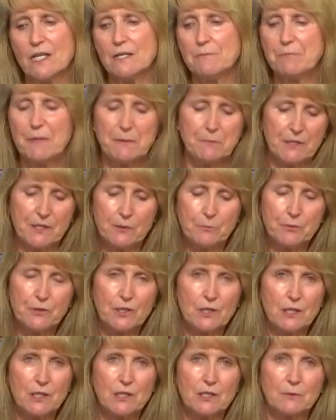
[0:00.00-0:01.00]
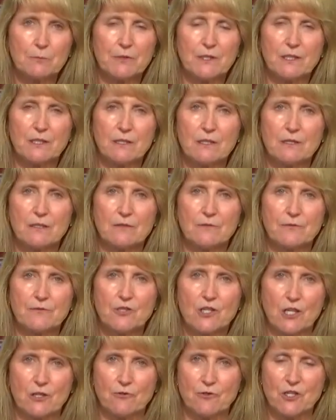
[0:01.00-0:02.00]
Maybe I'll put a little bit of
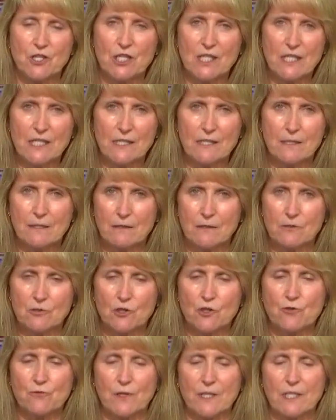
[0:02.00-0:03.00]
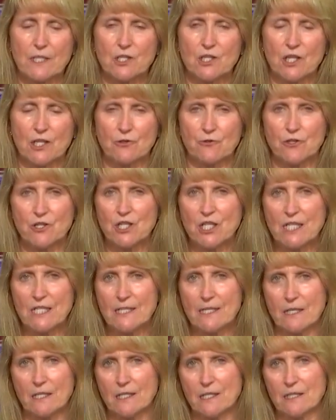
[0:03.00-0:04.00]
cheddar cheese, a little shredded cheddar
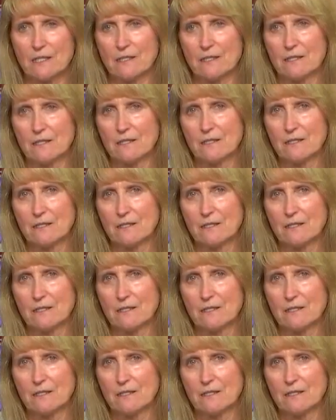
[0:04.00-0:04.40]
cheese on there.